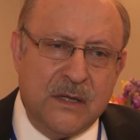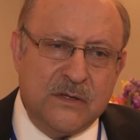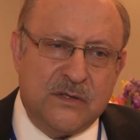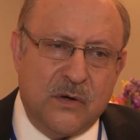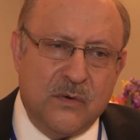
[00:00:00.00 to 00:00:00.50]

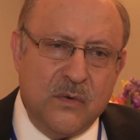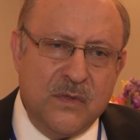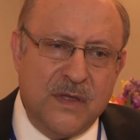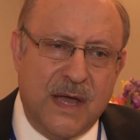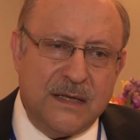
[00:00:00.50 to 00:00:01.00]
So
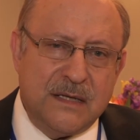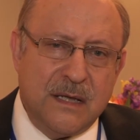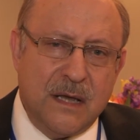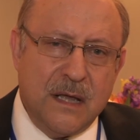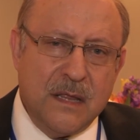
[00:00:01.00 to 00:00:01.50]
that
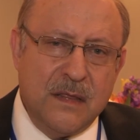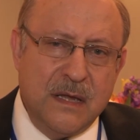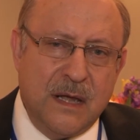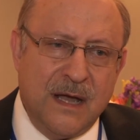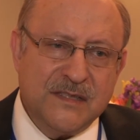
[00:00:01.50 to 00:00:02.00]
uh,
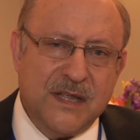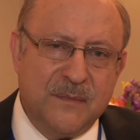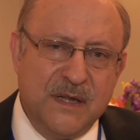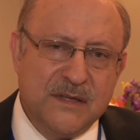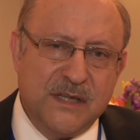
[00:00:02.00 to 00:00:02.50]
the
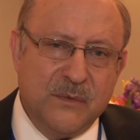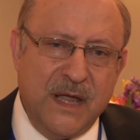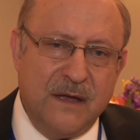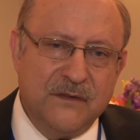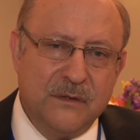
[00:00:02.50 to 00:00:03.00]
concept is that
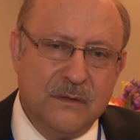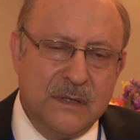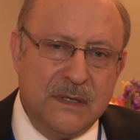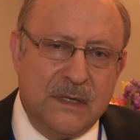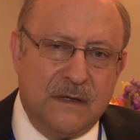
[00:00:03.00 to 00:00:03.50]
we have to
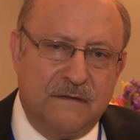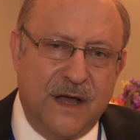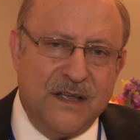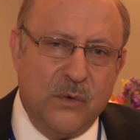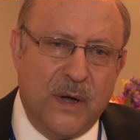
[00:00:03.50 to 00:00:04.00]

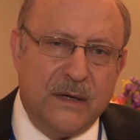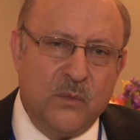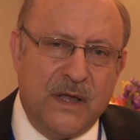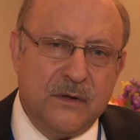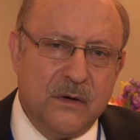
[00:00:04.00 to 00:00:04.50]
evaluate
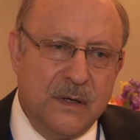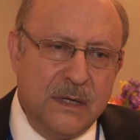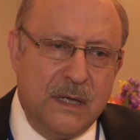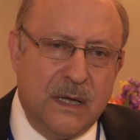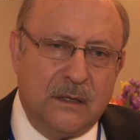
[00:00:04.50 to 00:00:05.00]
whether
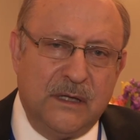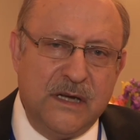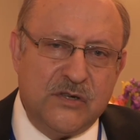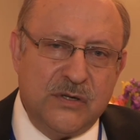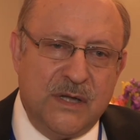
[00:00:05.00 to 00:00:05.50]
a
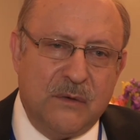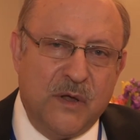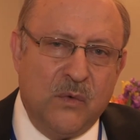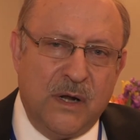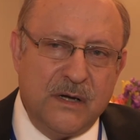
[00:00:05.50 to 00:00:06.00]
lesion that
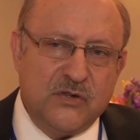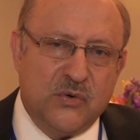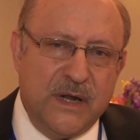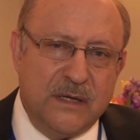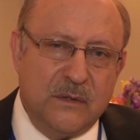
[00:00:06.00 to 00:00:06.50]
we want to
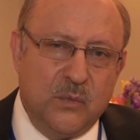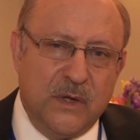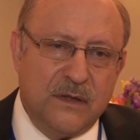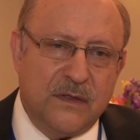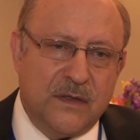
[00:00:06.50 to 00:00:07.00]
treat
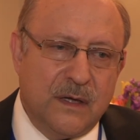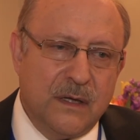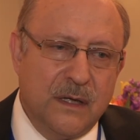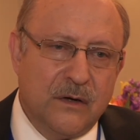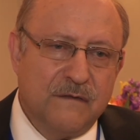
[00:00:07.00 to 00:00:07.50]
with
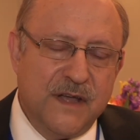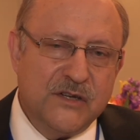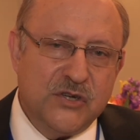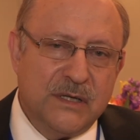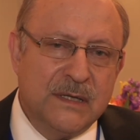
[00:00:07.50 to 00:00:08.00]
uh,
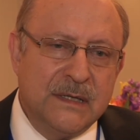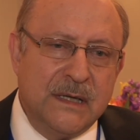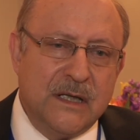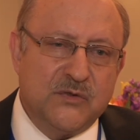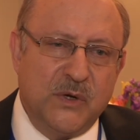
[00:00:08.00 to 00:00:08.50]
intervention
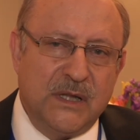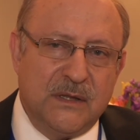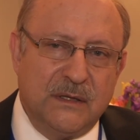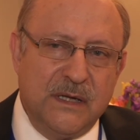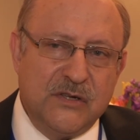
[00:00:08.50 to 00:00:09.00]
is really
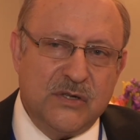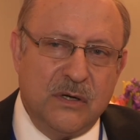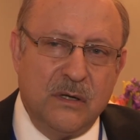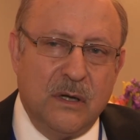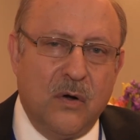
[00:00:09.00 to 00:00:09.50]
the
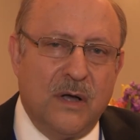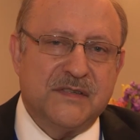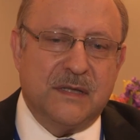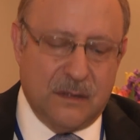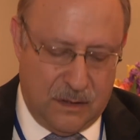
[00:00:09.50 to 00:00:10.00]
lesion
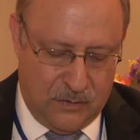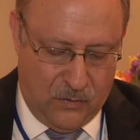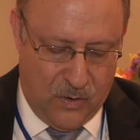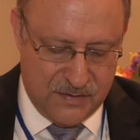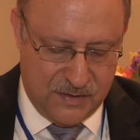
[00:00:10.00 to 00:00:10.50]
causing,
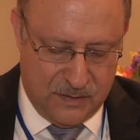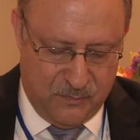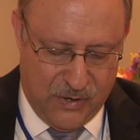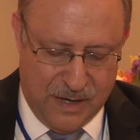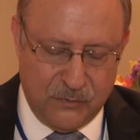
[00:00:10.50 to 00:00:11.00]
causing the
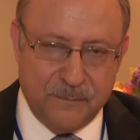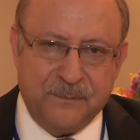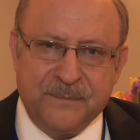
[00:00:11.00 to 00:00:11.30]
problem.